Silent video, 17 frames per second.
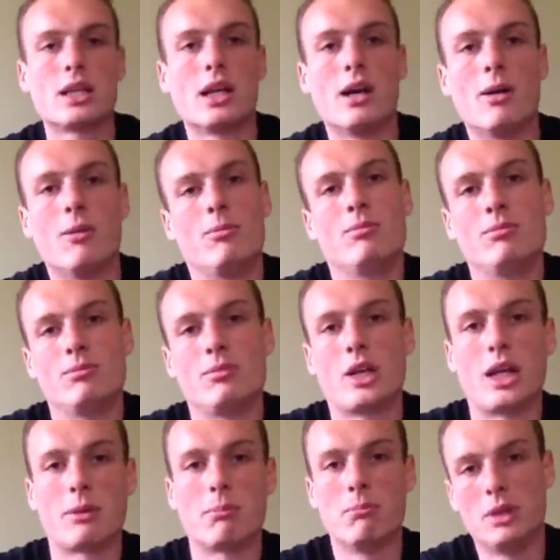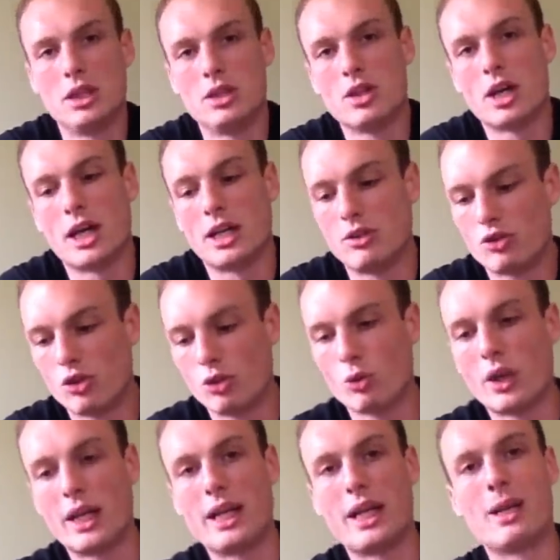come like midnight,
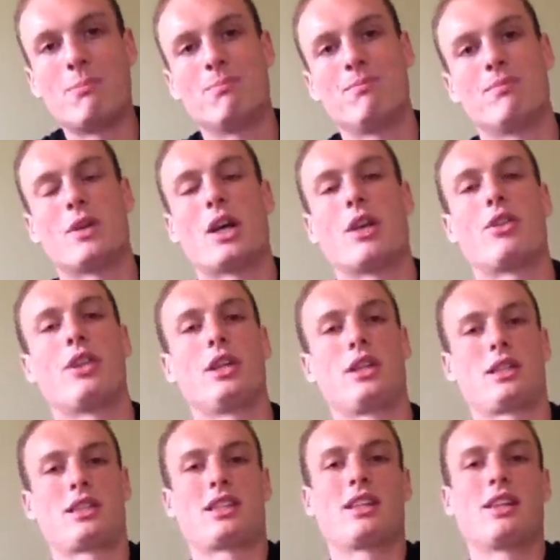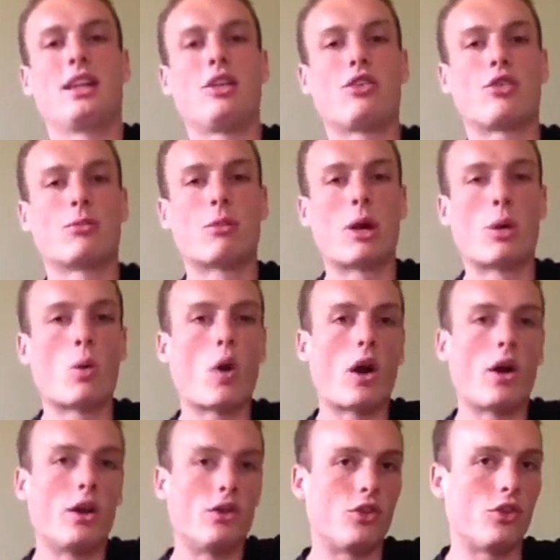2 a.m., I think the least of my
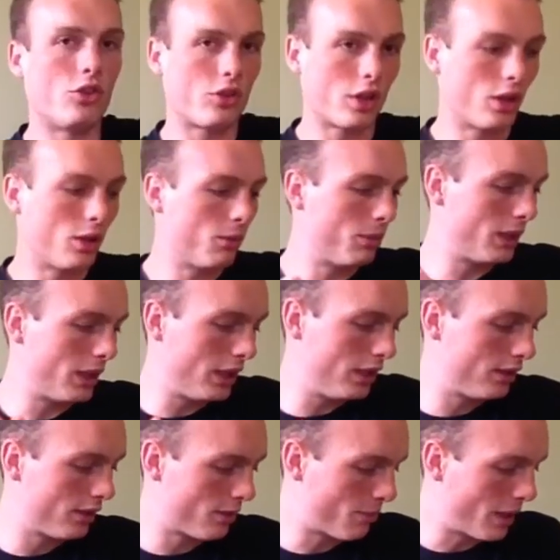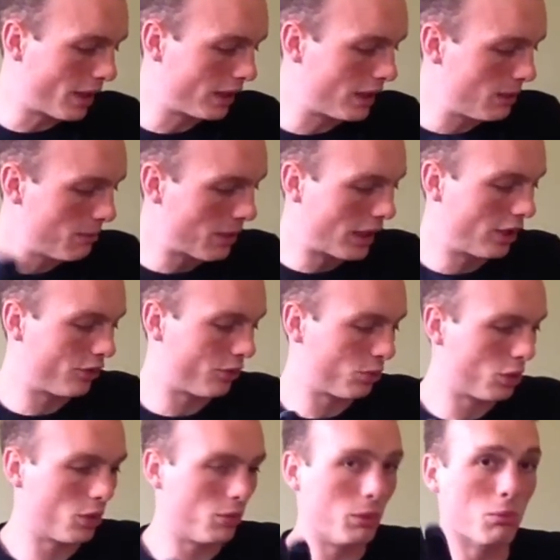worries is going to be the monkey bars.
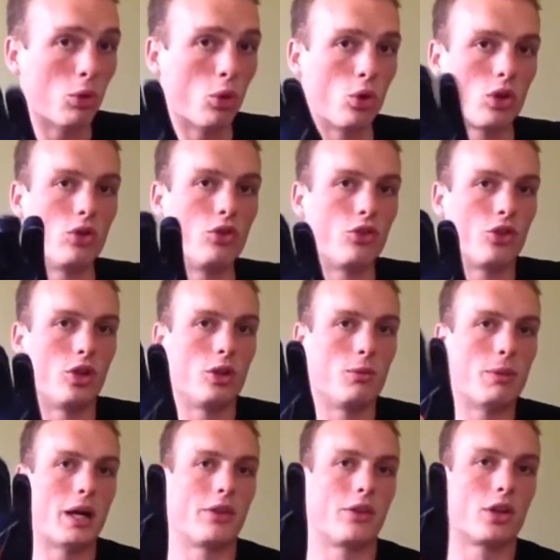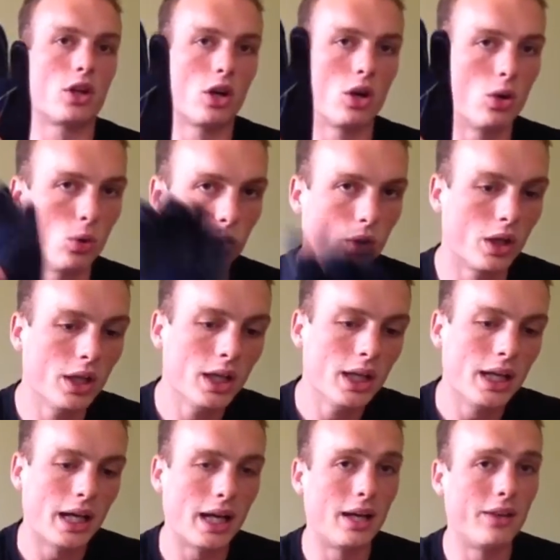I'm going to be more concerned about the cold,
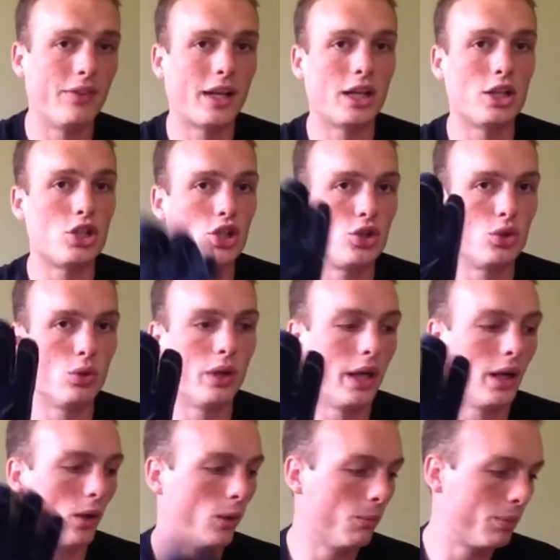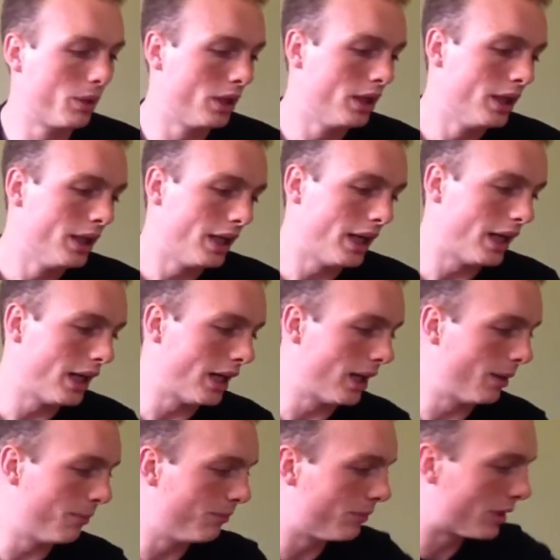and they should help
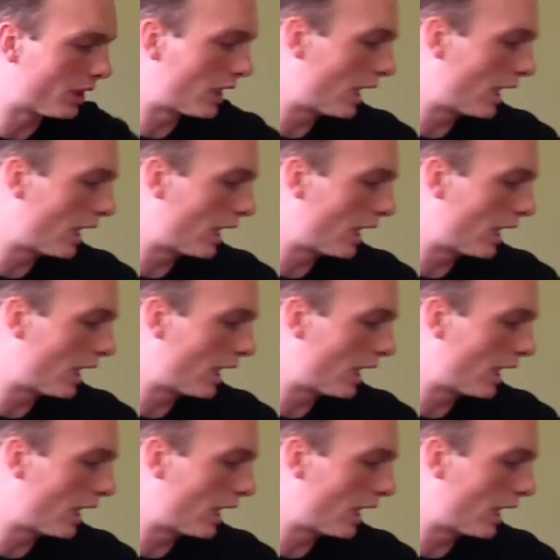um,